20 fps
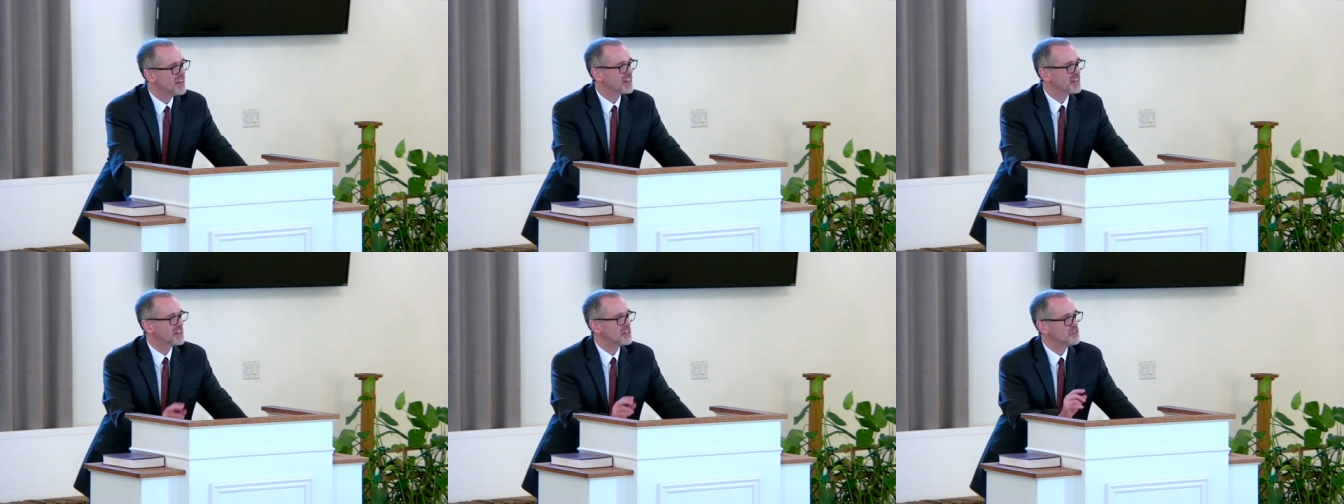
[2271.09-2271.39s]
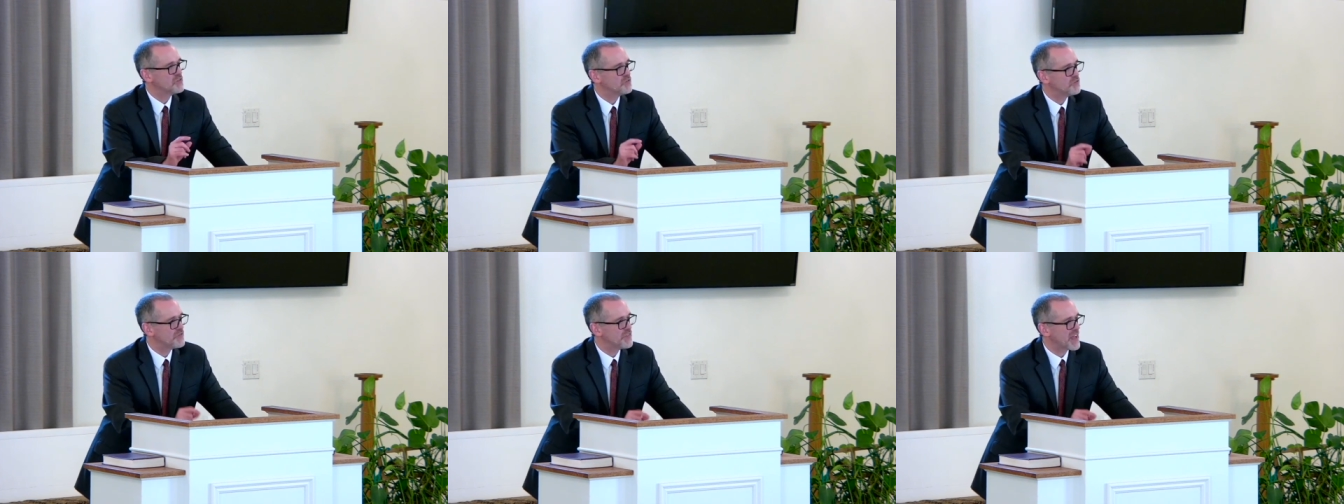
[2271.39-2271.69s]

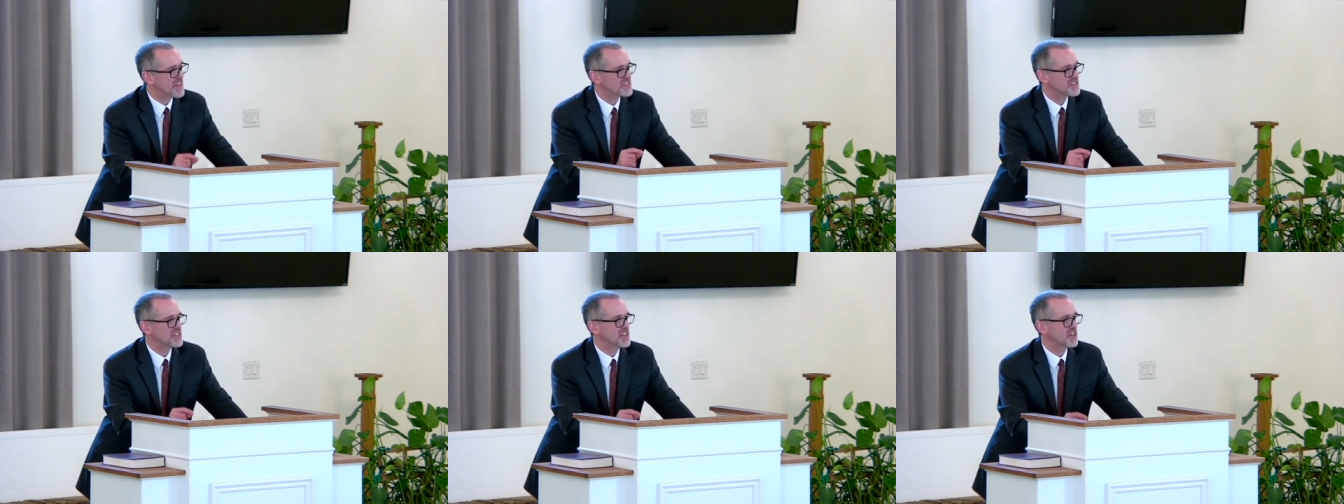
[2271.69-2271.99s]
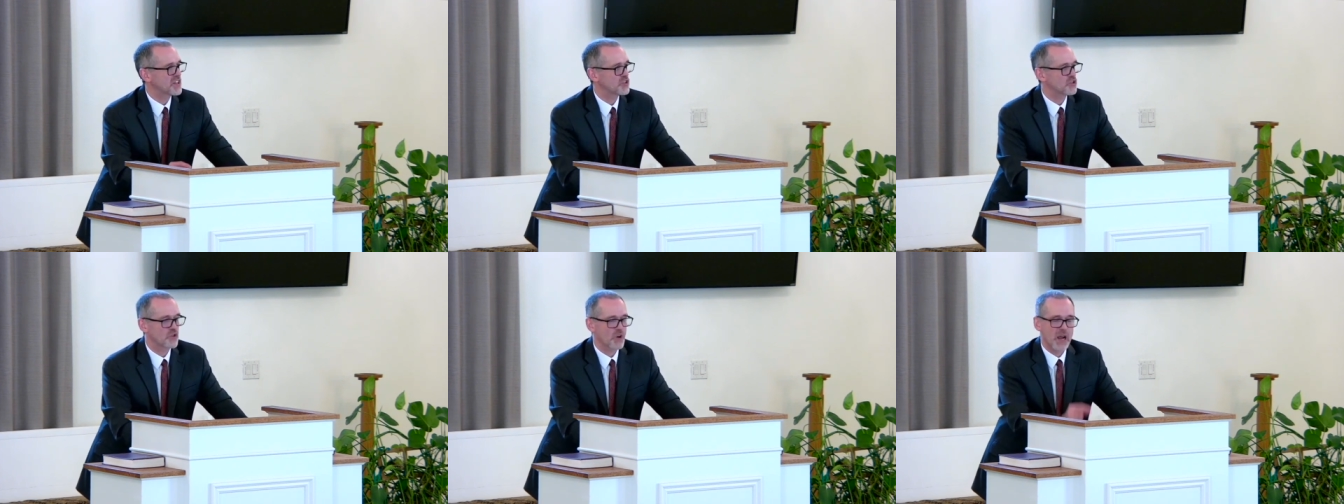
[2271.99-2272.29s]

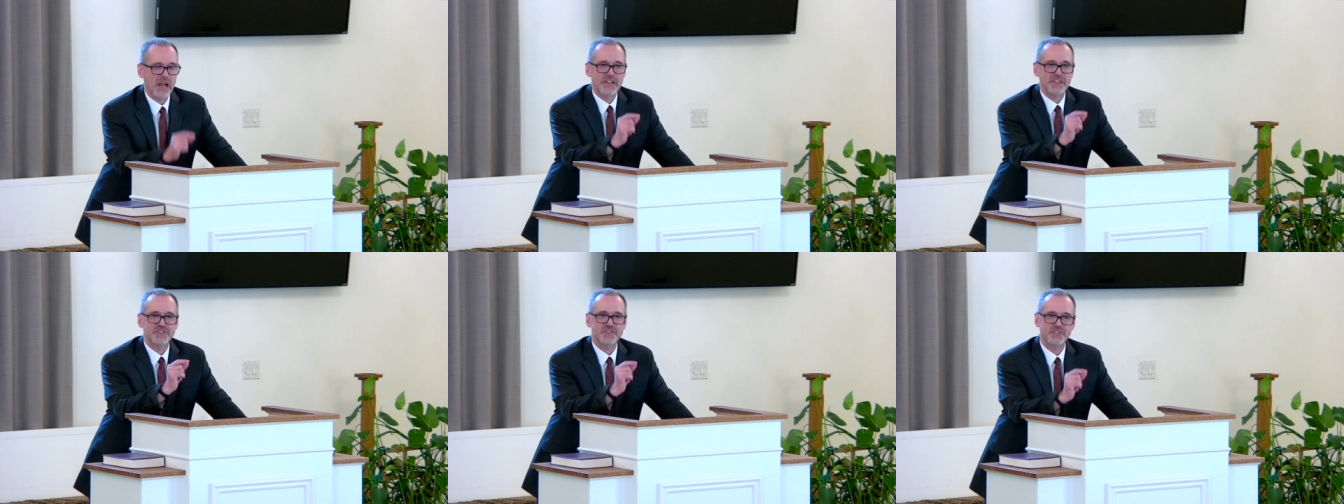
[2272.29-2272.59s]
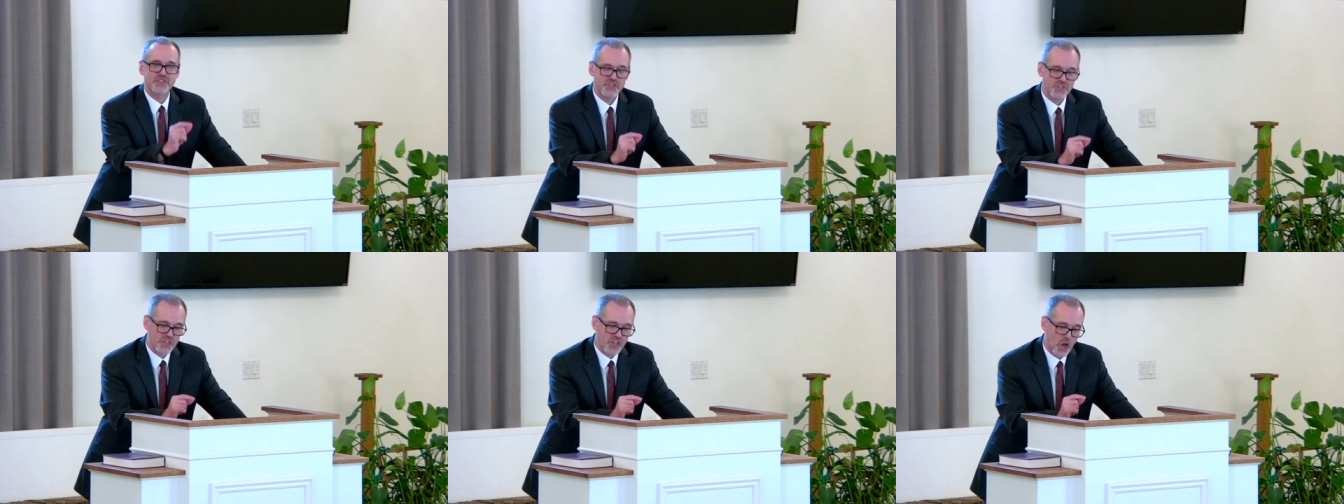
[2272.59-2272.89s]
Confessing Christ,
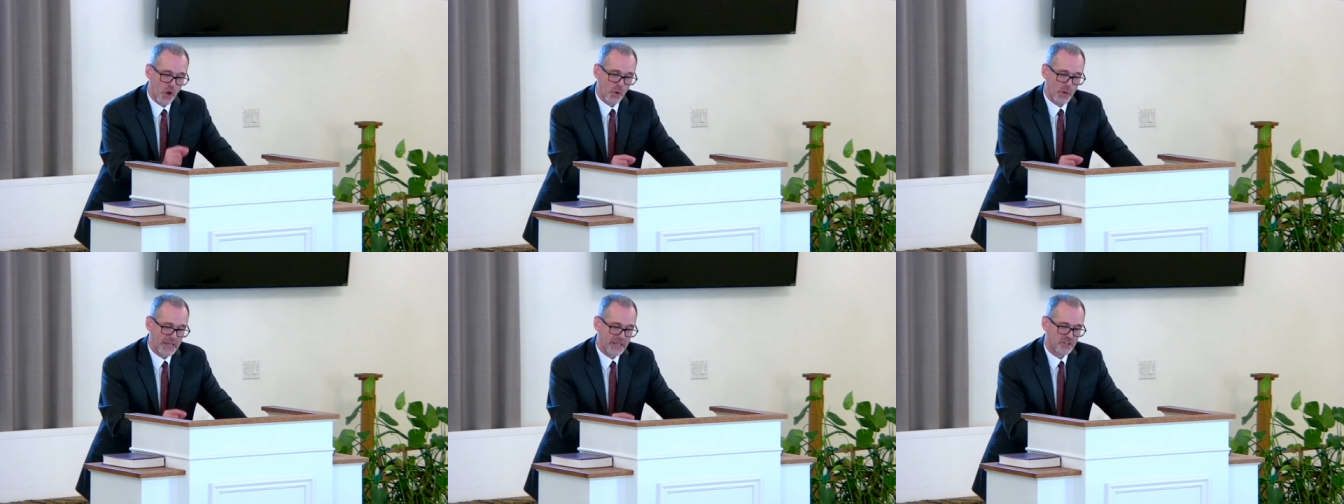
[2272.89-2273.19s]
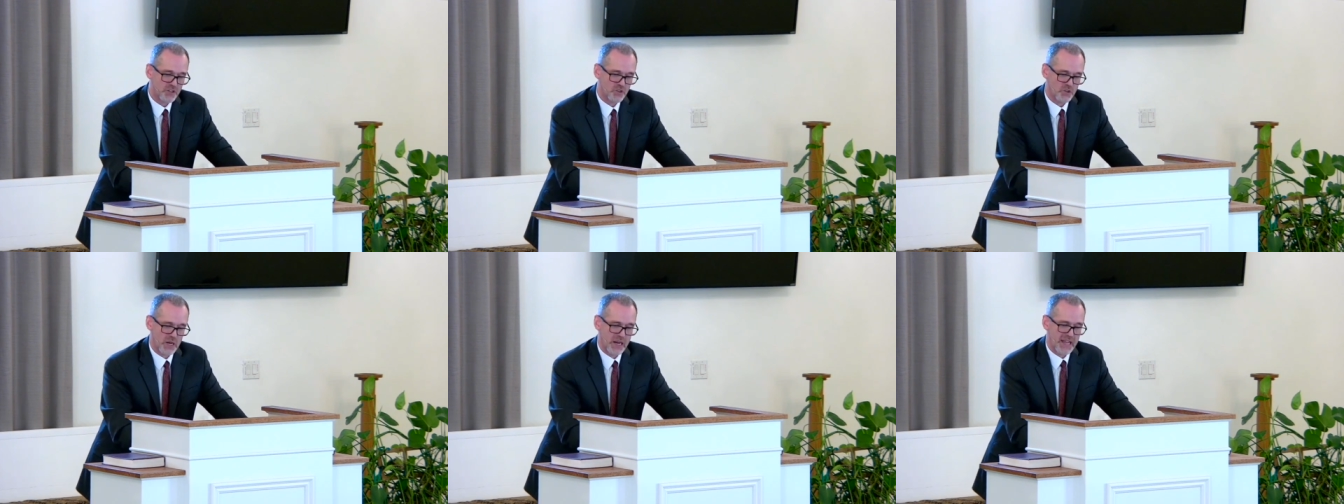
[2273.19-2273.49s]
knowing
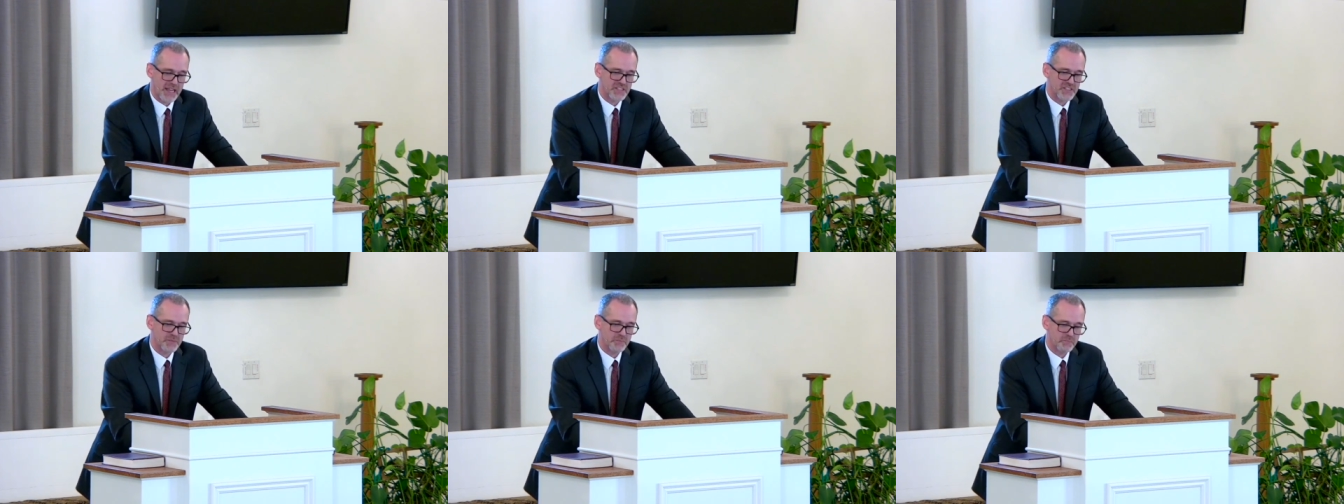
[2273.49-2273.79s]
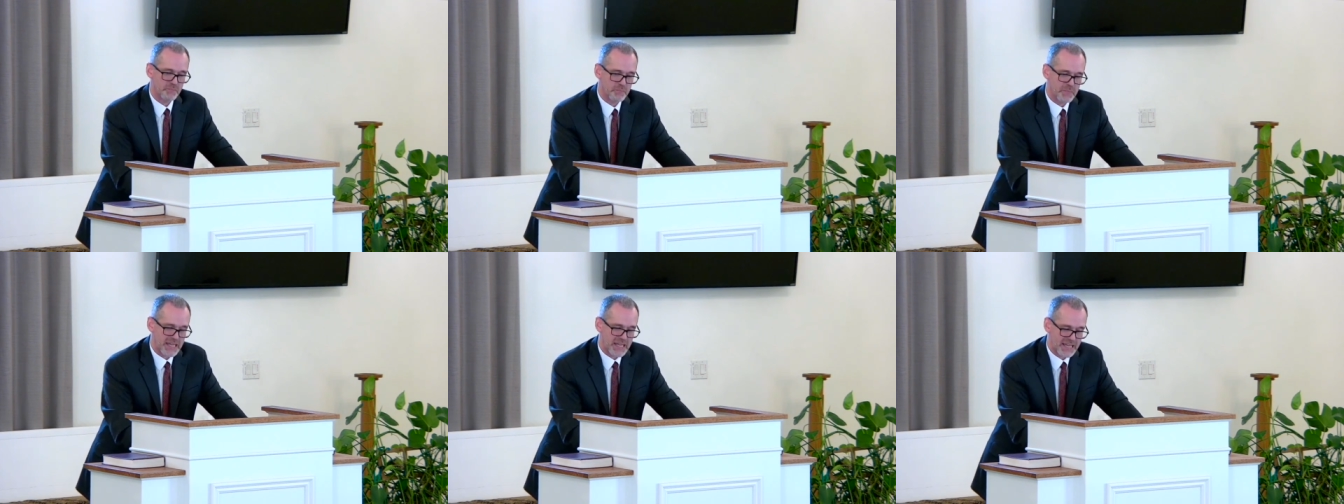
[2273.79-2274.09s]
Christ
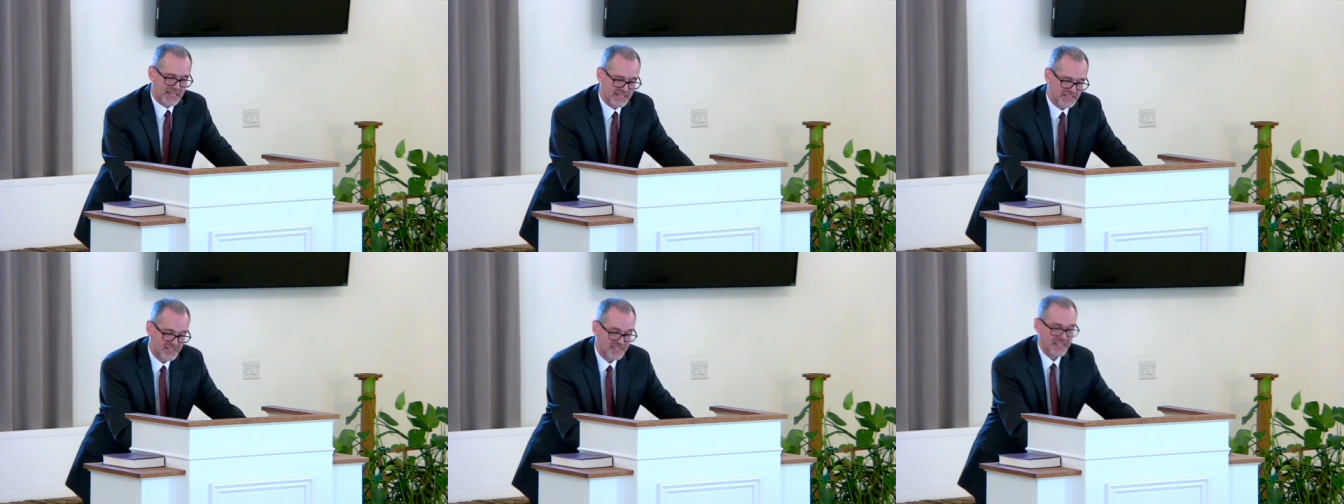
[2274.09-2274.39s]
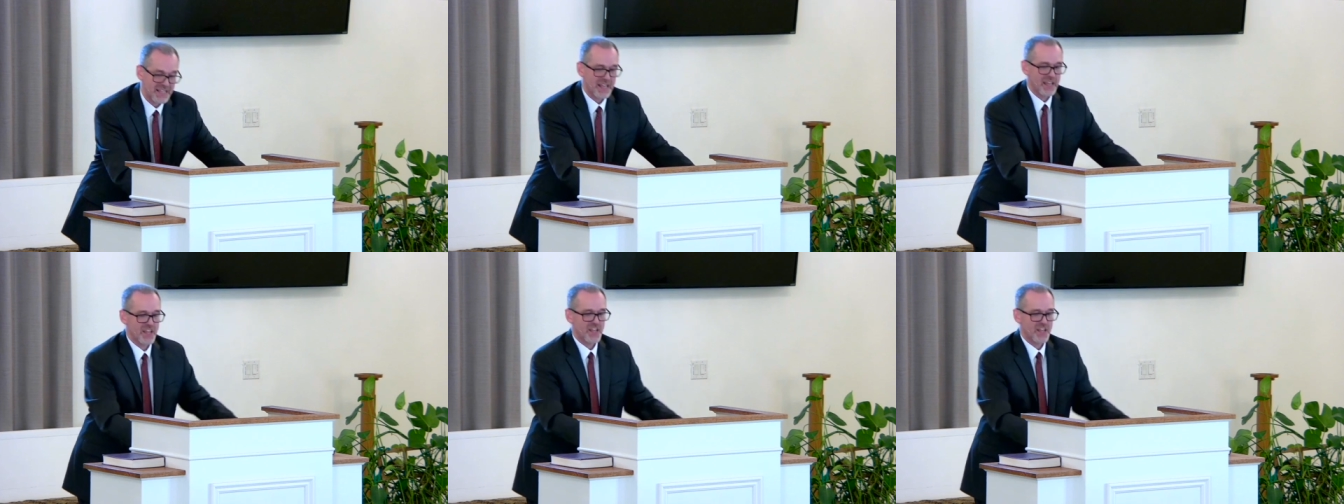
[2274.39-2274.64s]
means